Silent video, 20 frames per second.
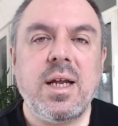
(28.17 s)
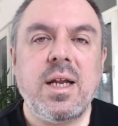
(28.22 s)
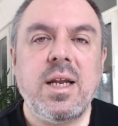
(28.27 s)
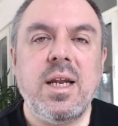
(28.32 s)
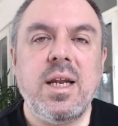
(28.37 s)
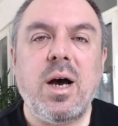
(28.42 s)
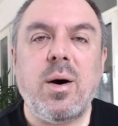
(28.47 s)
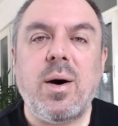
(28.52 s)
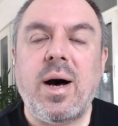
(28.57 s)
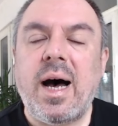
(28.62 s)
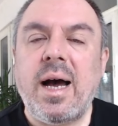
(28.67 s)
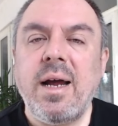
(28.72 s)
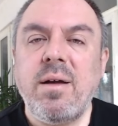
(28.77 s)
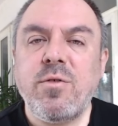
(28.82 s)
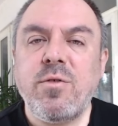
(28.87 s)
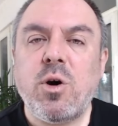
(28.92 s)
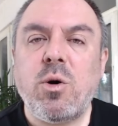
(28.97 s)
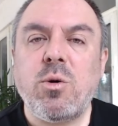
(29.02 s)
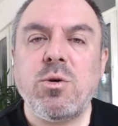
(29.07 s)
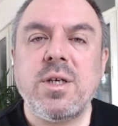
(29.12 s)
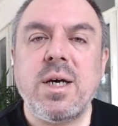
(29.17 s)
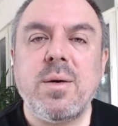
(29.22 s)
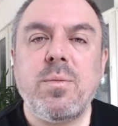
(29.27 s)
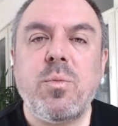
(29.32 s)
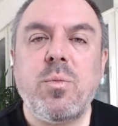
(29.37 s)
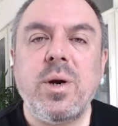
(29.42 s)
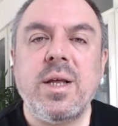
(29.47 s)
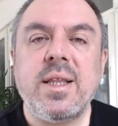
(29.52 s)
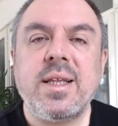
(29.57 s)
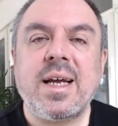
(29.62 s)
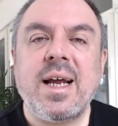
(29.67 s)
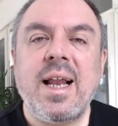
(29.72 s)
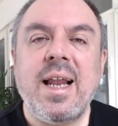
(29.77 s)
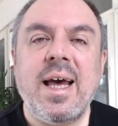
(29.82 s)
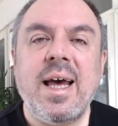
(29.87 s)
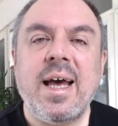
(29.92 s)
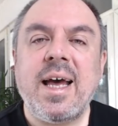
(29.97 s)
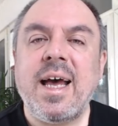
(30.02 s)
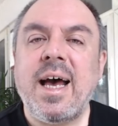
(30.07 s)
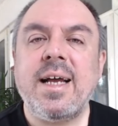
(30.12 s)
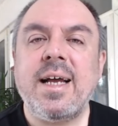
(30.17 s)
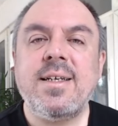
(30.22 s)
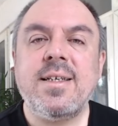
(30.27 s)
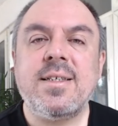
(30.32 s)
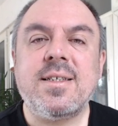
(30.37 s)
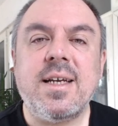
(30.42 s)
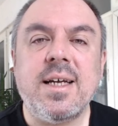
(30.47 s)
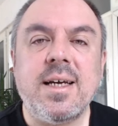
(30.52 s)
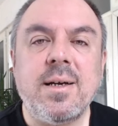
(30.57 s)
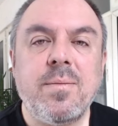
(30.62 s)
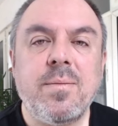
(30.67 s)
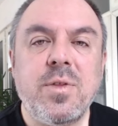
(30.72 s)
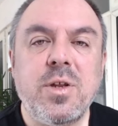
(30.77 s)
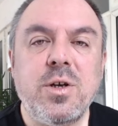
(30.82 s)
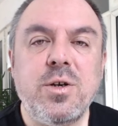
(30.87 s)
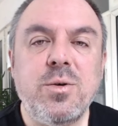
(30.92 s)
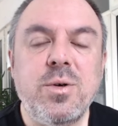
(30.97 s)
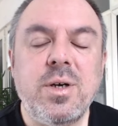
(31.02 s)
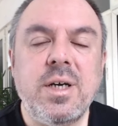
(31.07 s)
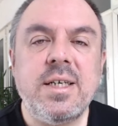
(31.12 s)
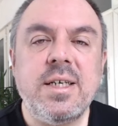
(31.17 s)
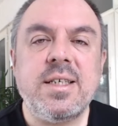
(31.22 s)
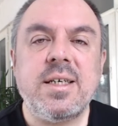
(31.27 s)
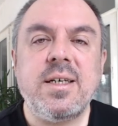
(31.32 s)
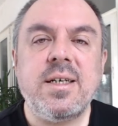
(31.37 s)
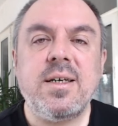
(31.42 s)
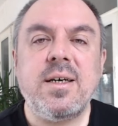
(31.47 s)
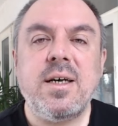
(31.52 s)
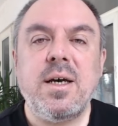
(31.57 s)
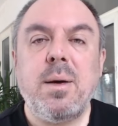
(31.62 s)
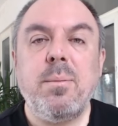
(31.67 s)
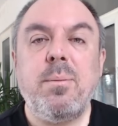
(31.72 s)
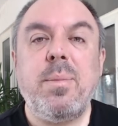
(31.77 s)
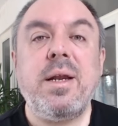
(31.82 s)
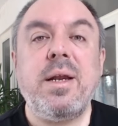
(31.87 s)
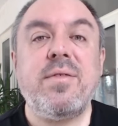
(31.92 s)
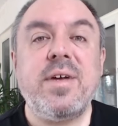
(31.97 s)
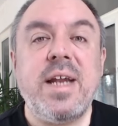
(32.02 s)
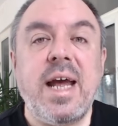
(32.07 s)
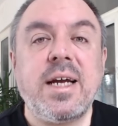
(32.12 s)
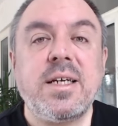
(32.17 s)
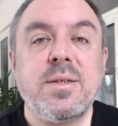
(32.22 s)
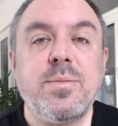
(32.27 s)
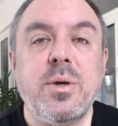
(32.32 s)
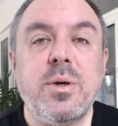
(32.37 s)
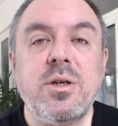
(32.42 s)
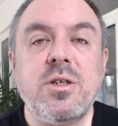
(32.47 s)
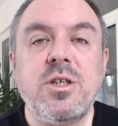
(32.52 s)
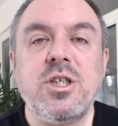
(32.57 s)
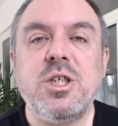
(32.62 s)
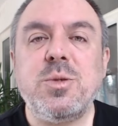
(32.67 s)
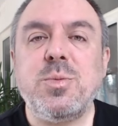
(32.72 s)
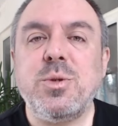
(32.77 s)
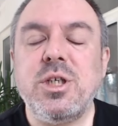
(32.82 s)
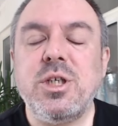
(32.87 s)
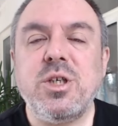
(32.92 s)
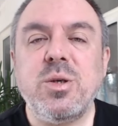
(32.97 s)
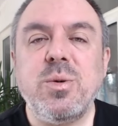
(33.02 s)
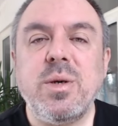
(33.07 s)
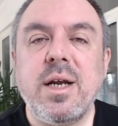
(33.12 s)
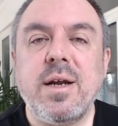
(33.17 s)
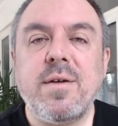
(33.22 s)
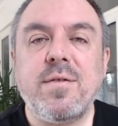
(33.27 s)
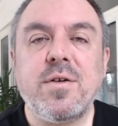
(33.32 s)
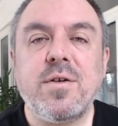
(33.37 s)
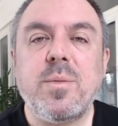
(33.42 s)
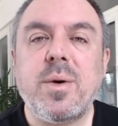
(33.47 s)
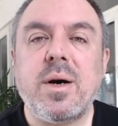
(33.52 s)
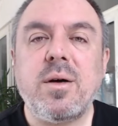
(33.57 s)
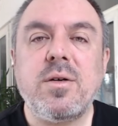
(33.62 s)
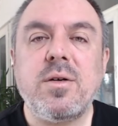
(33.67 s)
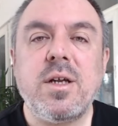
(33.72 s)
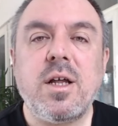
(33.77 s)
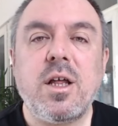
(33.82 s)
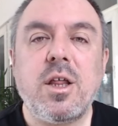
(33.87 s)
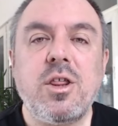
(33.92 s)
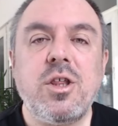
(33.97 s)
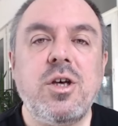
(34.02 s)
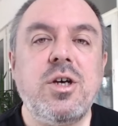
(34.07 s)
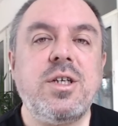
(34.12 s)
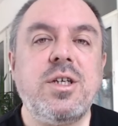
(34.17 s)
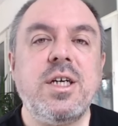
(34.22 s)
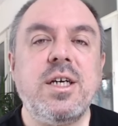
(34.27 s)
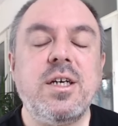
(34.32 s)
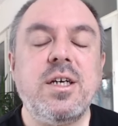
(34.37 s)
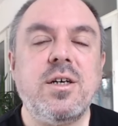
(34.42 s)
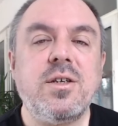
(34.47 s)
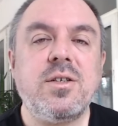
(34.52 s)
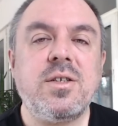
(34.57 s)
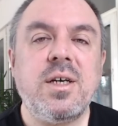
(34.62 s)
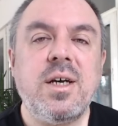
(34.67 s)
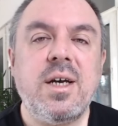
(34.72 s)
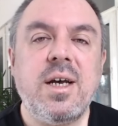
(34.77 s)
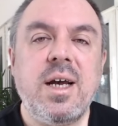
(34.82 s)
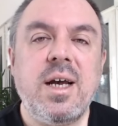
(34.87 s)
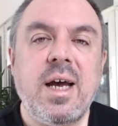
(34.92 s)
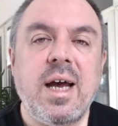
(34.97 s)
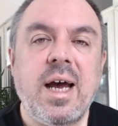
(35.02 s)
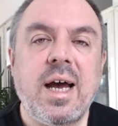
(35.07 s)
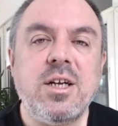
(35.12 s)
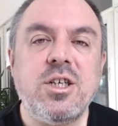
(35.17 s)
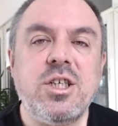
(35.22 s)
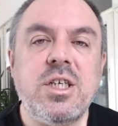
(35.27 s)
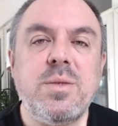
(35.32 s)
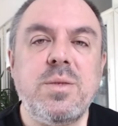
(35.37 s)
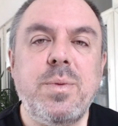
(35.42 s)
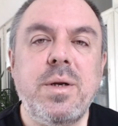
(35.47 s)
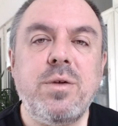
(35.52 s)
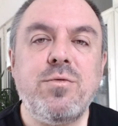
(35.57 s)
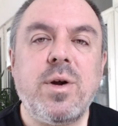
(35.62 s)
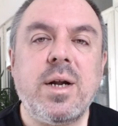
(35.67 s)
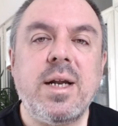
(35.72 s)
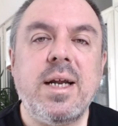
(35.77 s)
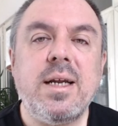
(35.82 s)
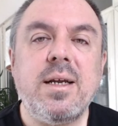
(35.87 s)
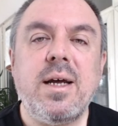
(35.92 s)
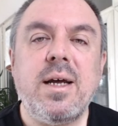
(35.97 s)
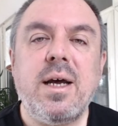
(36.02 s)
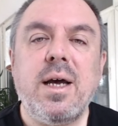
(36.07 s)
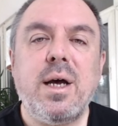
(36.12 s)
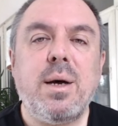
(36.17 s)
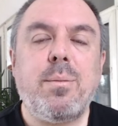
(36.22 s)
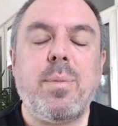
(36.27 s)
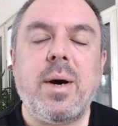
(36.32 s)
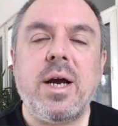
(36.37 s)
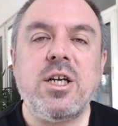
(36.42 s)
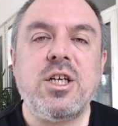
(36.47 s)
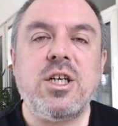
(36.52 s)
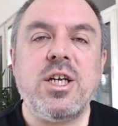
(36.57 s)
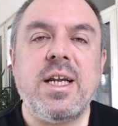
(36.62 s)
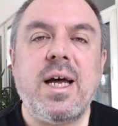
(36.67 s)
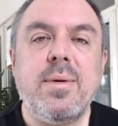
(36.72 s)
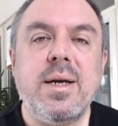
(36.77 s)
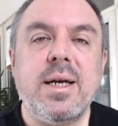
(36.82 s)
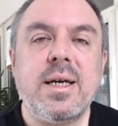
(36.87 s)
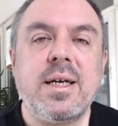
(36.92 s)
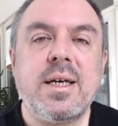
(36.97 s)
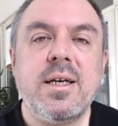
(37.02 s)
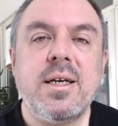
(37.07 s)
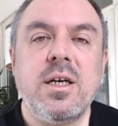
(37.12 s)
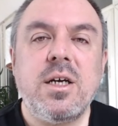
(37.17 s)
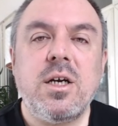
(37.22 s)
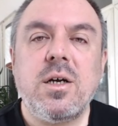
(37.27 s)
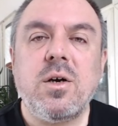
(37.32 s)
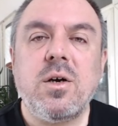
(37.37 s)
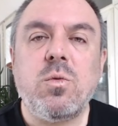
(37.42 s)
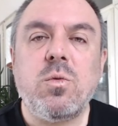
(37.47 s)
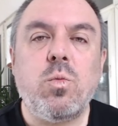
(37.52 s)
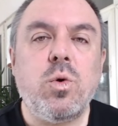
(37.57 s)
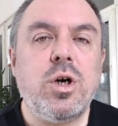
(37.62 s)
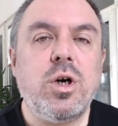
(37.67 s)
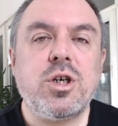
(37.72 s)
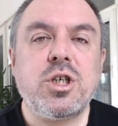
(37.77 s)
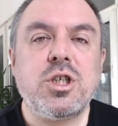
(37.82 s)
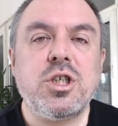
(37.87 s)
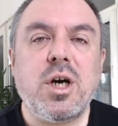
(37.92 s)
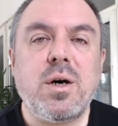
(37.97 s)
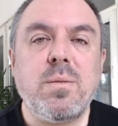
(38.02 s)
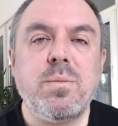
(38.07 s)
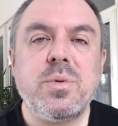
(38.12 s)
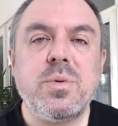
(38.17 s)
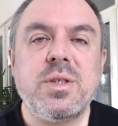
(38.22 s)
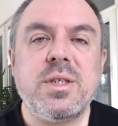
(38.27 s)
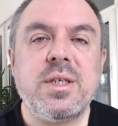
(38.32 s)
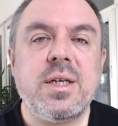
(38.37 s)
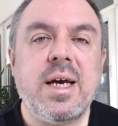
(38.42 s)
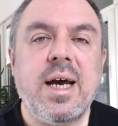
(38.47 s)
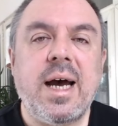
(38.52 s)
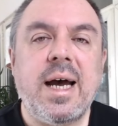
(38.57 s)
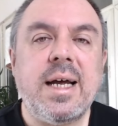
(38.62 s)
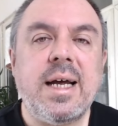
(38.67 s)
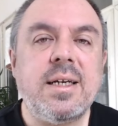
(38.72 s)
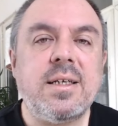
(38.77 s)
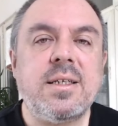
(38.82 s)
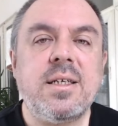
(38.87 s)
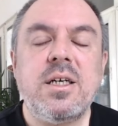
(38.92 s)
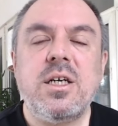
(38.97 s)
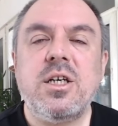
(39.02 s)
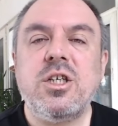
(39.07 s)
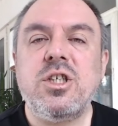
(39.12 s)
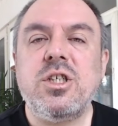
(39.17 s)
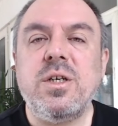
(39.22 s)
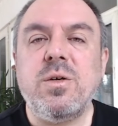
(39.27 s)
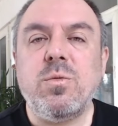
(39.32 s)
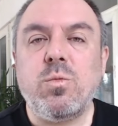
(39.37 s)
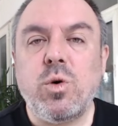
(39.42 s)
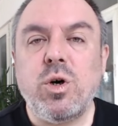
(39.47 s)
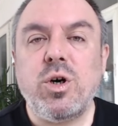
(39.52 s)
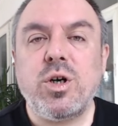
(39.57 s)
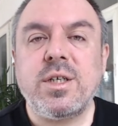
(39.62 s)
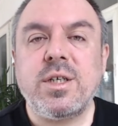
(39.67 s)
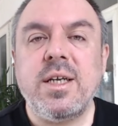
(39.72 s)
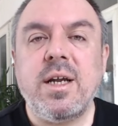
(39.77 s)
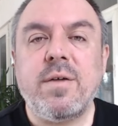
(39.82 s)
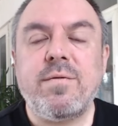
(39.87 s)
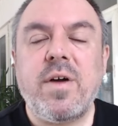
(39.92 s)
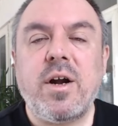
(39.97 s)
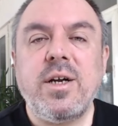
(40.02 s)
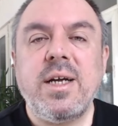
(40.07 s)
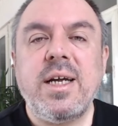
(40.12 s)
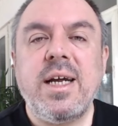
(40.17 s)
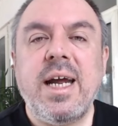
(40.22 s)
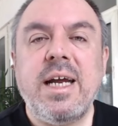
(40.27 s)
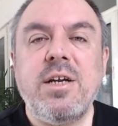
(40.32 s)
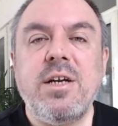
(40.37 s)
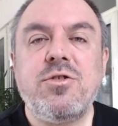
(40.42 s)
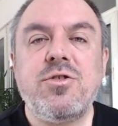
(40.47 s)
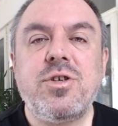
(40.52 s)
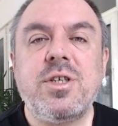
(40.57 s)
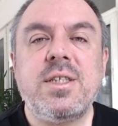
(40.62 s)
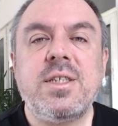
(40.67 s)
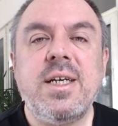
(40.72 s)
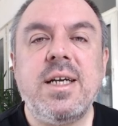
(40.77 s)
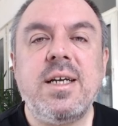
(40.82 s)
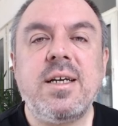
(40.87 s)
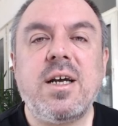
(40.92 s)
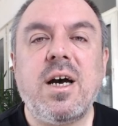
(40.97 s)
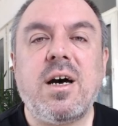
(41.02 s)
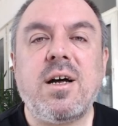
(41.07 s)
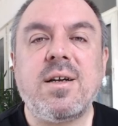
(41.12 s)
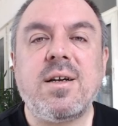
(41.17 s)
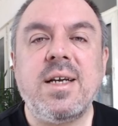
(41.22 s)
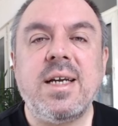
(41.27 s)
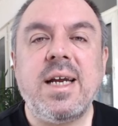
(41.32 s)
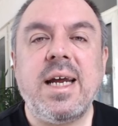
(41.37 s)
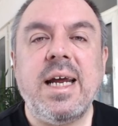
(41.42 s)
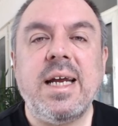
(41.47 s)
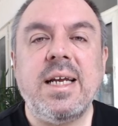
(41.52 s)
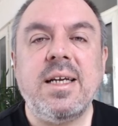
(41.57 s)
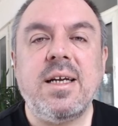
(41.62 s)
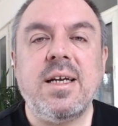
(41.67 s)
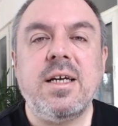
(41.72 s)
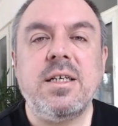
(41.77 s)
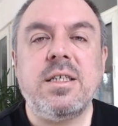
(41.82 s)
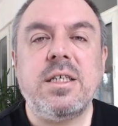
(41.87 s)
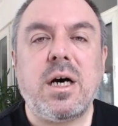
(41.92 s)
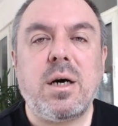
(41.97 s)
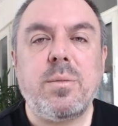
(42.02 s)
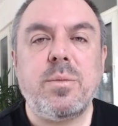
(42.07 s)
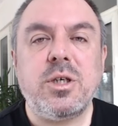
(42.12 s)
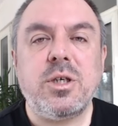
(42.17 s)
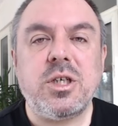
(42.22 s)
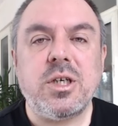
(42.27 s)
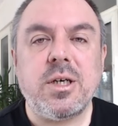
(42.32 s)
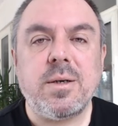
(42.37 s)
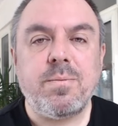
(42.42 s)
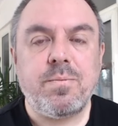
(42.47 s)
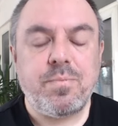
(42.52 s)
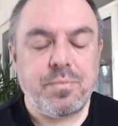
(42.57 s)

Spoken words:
Now, I've caught up with Claire Hattersley, who is a bit of an expert. She's been doing it for about 30 years, and she's been running biodynamic workshops, and she works in a very interesting garden in Derbyshire.